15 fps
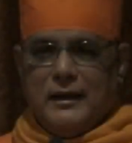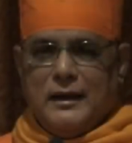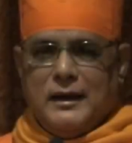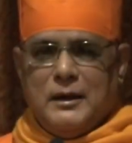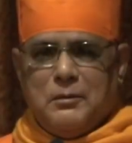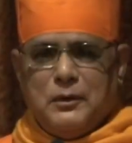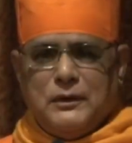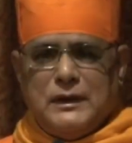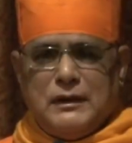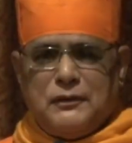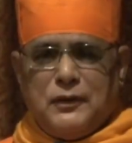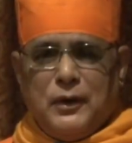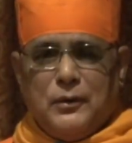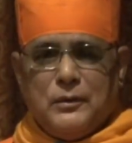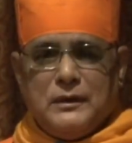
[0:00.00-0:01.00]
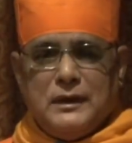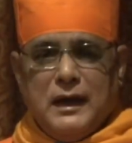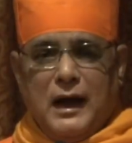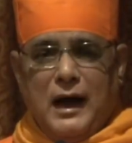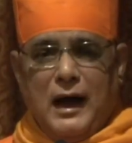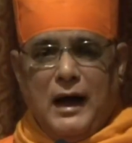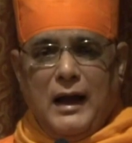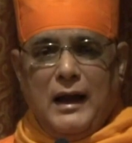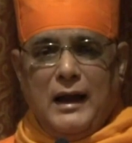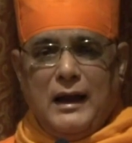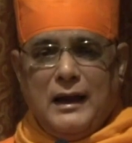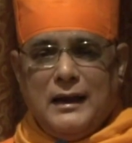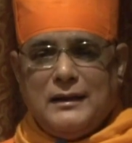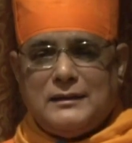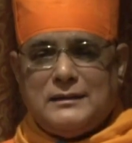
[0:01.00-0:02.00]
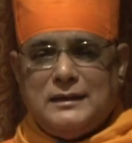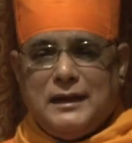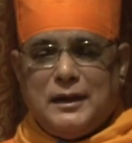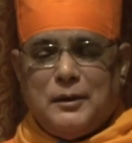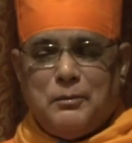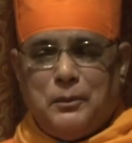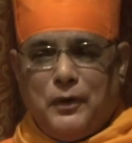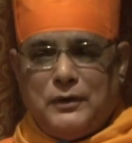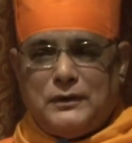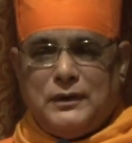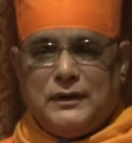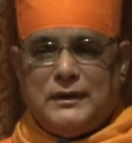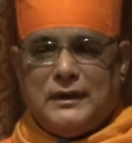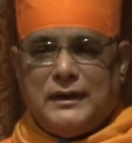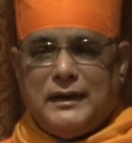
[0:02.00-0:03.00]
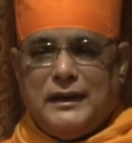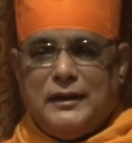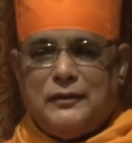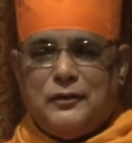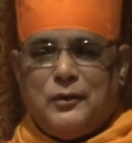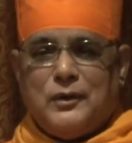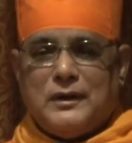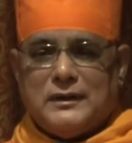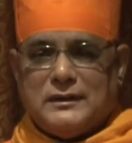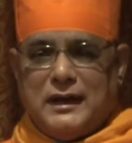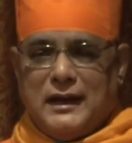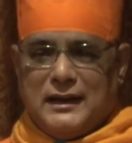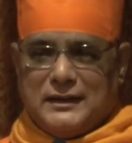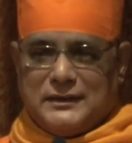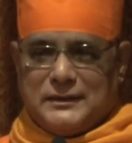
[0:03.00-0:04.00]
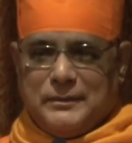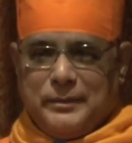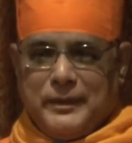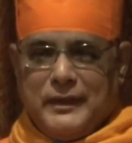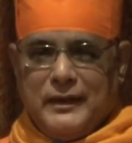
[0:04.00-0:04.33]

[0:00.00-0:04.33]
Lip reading: Now, Buddha found the I is the repository of all desires.